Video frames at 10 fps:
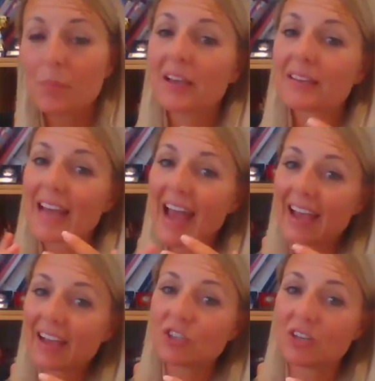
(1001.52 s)
Because
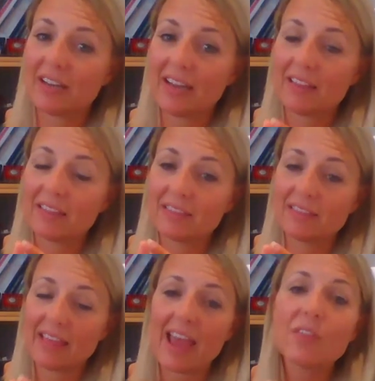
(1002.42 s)
actually,
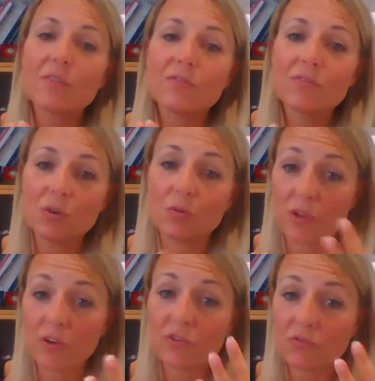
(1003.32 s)
they're the fuel.
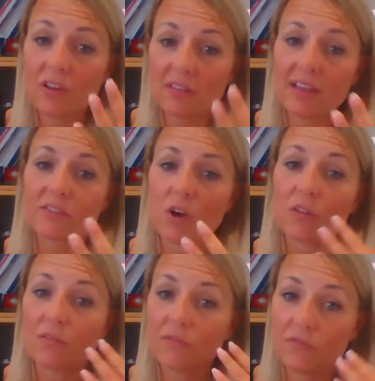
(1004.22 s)
Those three things are
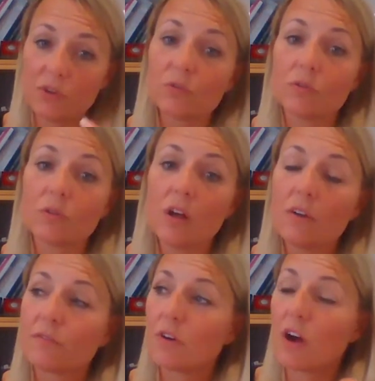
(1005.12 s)
the fuel
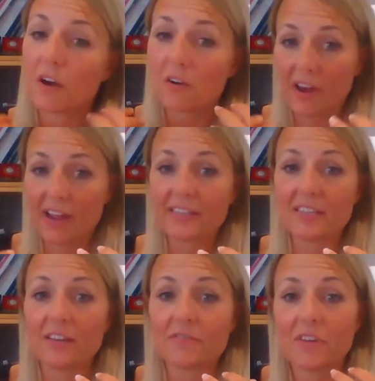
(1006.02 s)
for our
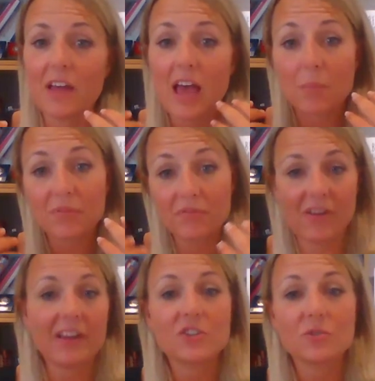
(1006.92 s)
creative and
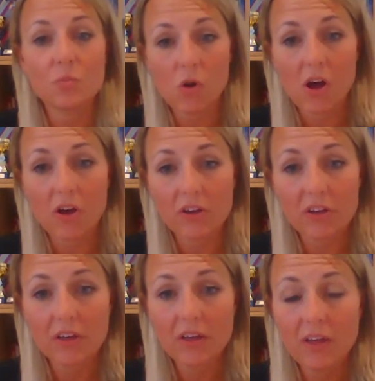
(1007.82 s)
professional work
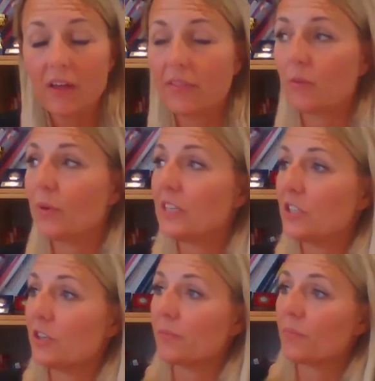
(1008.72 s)
that we
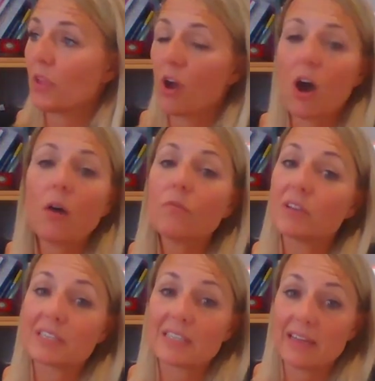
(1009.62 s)
do.
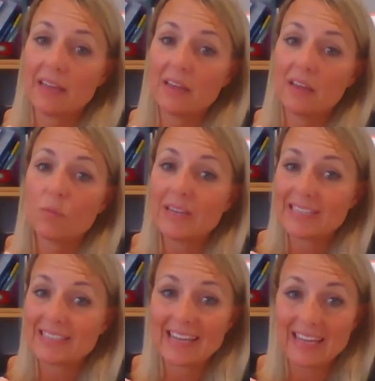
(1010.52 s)
Obviously, we
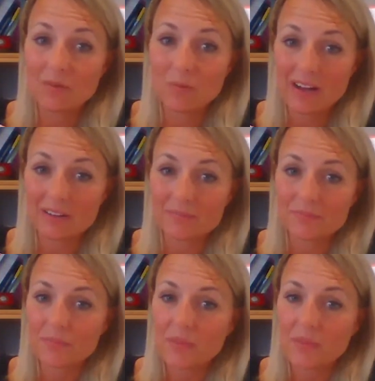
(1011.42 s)
need to eat well.